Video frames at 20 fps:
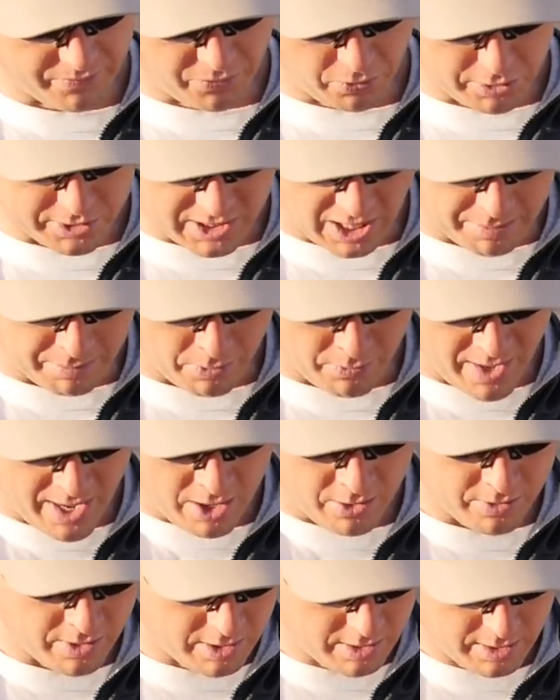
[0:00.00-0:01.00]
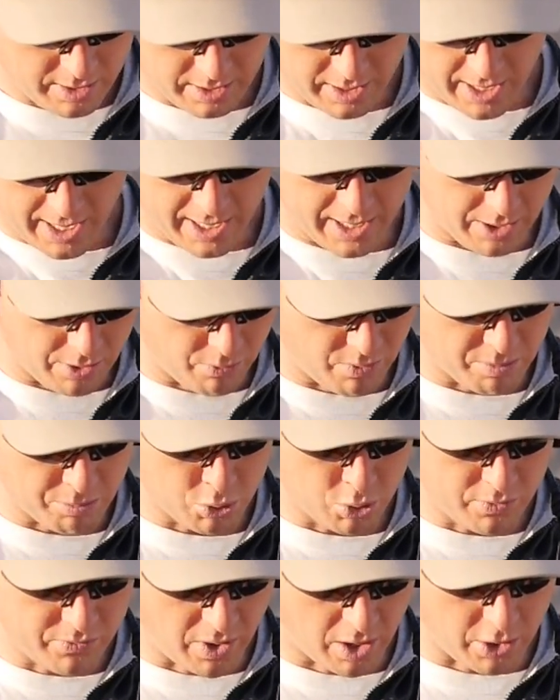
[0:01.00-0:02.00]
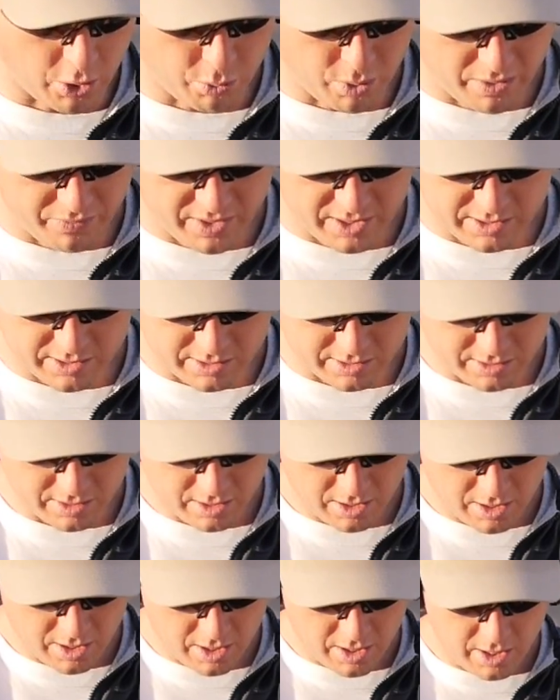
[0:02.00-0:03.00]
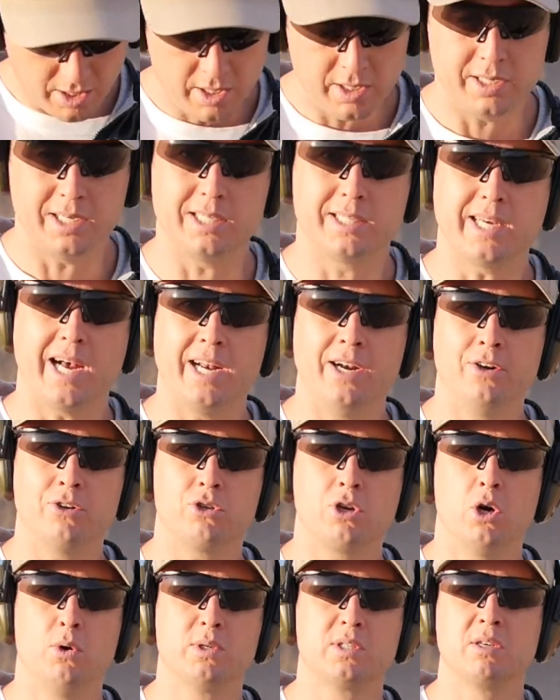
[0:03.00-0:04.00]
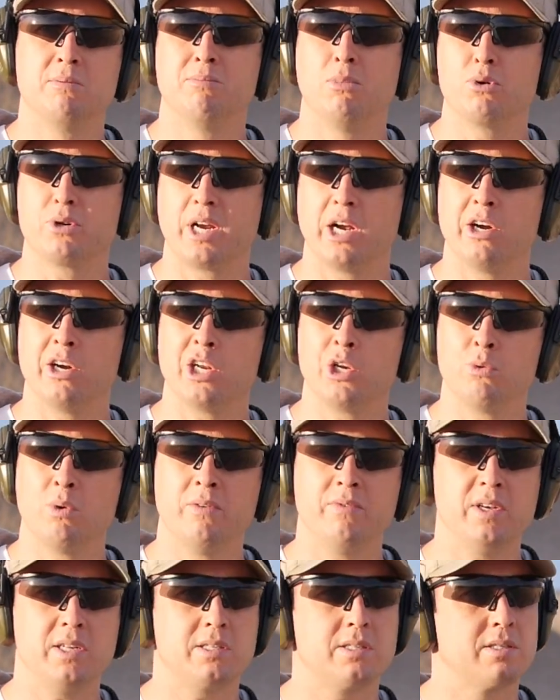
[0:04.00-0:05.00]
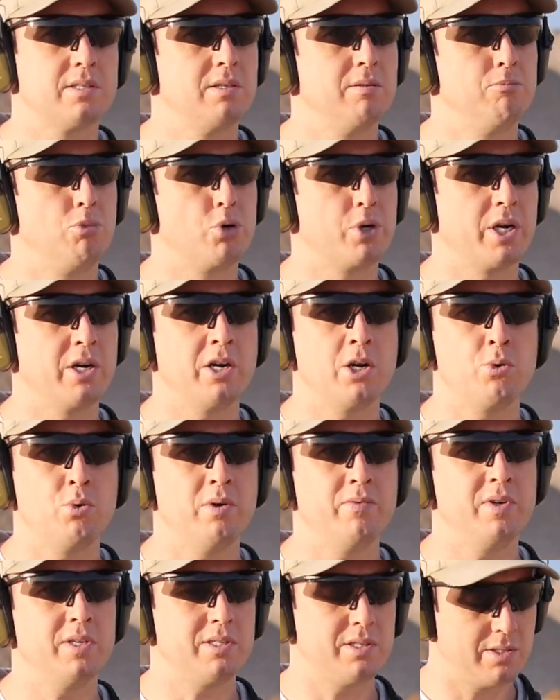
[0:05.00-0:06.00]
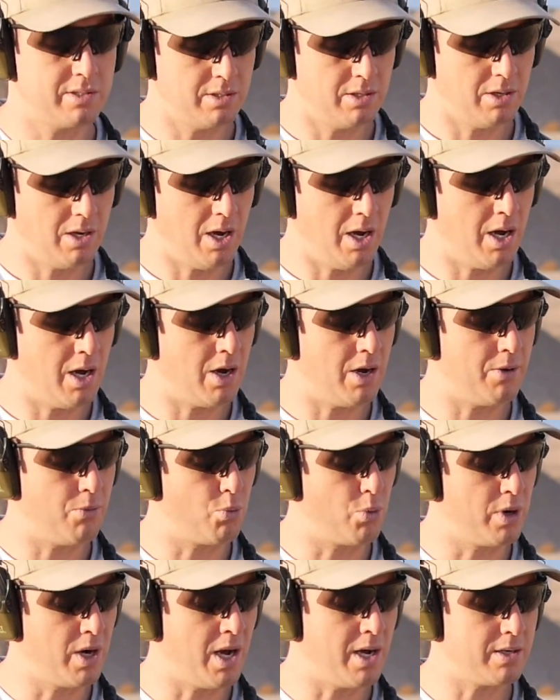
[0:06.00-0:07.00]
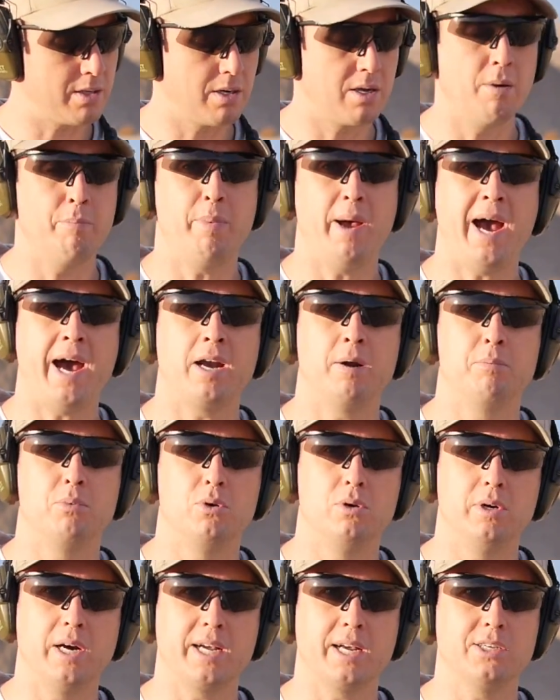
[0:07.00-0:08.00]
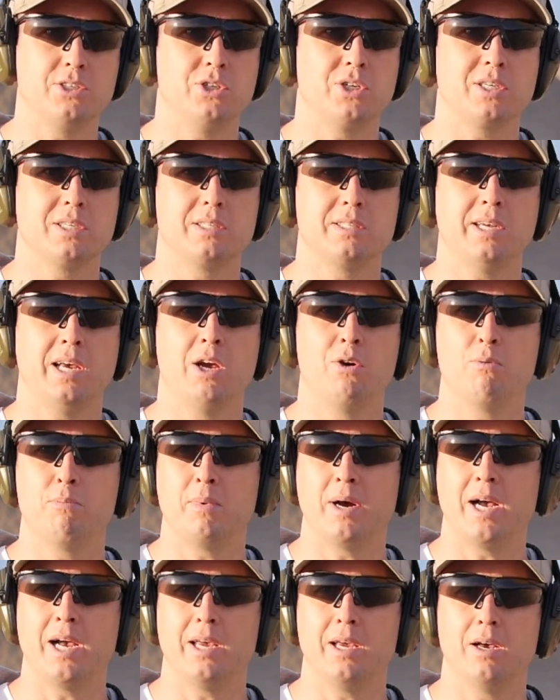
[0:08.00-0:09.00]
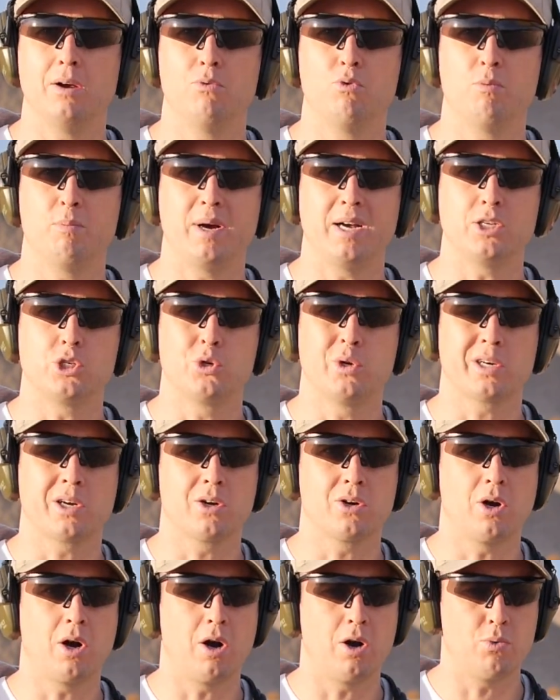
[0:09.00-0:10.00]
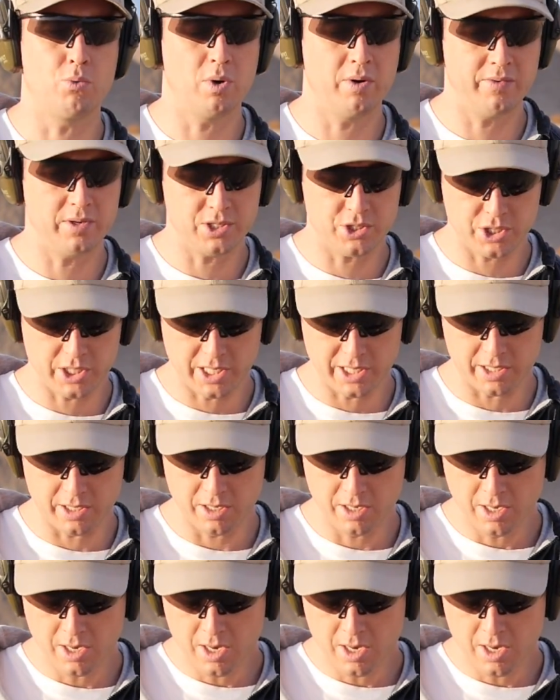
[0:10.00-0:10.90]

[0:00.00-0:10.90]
first time around, I removed all the rivets, decided to go with some Bulgarian rivets. Bulgarian rivets were not compatible, I guess you could say, with my trigger guard rivet jig.